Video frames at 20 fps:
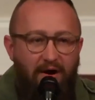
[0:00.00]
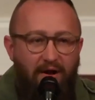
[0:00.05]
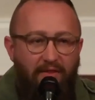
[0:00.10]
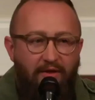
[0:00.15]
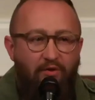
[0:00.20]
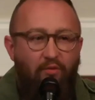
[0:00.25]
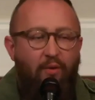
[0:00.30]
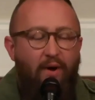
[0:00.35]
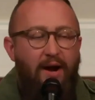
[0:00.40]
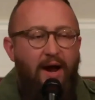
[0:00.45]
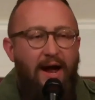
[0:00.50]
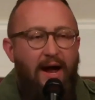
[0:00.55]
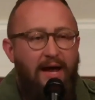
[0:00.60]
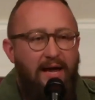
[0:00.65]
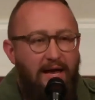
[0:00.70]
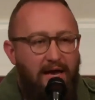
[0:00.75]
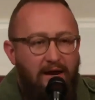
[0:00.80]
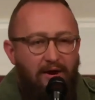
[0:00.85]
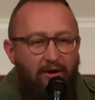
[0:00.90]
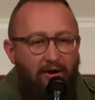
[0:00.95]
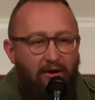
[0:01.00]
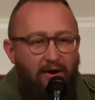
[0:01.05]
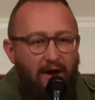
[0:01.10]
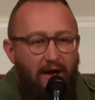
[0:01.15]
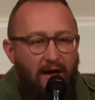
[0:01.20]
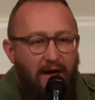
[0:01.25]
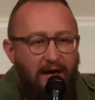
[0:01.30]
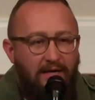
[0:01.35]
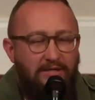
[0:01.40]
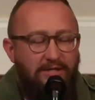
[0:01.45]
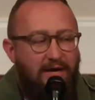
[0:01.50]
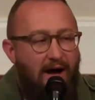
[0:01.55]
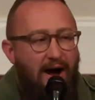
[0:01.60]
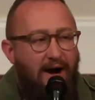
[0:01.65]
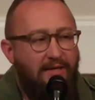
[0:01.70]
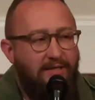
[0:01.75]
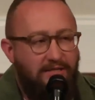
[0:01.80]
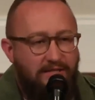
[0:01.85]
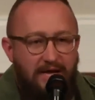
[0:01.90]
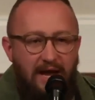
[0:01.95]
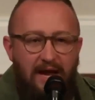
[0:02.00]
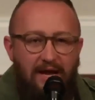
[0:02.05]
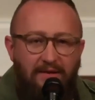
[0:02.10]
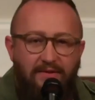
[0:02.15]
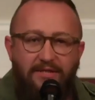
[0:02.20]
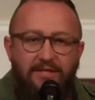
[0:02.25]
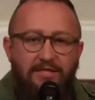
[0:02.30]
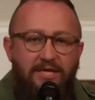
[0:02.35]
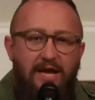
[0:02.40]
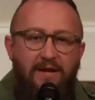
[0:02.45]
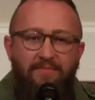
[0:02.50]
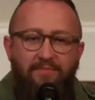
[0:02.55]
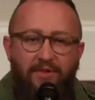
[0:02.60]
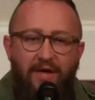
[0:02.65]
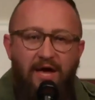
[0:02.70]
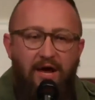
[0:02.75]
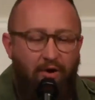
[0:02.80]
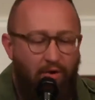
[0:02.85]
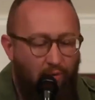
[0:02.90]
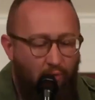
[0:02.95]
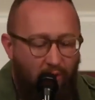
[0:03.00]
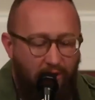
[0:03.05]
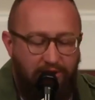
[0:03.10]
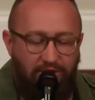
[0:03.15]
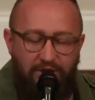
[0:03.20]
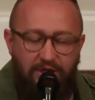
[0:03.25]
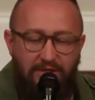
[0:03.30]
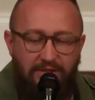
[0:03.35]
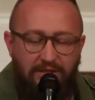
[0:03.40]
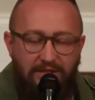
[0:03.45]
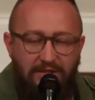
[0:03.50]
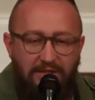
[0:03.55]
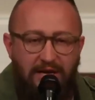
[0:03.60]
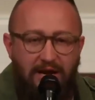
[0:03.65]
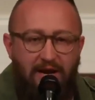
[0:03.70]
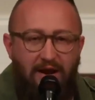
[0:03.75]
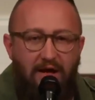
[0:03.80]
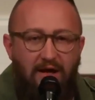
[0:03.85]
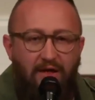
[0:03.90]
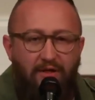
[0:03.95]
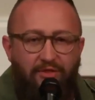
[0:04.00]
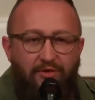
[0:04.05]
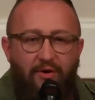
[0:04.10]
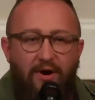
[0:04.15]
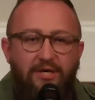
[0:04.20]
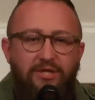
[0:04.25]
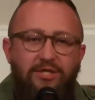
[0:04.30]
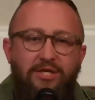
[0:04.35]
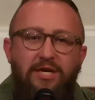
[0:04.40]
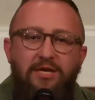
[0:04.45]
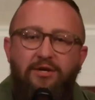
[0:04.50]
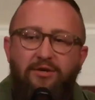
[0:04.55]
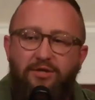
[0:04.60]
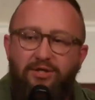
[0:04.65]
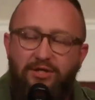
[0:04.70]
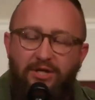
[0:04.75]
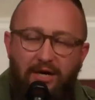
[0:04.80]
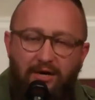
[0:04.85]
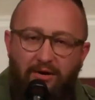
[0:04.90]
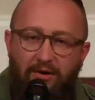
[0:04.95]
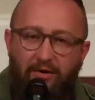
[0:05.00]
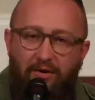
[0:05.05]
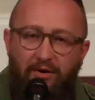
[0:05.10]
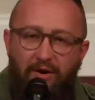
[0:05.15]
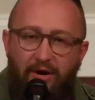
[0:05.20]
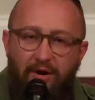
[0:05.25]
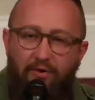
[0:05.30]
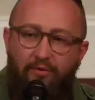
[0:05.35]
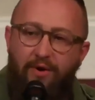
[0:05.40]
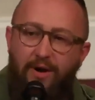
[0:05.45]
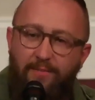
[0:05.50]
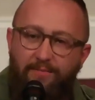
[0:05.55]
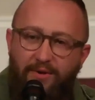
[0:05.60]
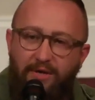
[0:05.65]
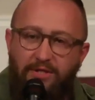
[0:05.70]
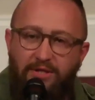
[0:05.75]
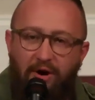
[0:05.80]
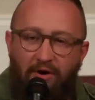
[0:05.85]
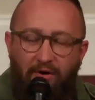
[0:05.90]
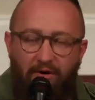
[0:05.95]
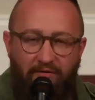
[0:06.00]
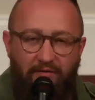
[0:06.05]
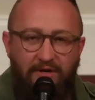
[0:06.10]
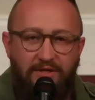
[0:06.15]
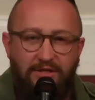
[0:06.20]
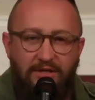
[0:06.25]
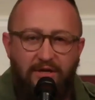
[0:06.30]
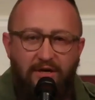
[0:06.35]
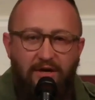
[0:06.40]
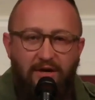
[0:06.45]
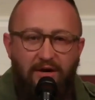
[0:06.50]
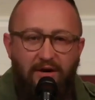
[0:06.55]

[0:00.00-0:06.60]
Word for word: then what I hear is God saying the same thing or what Jesus said thrust in your sickle and reap this harvest.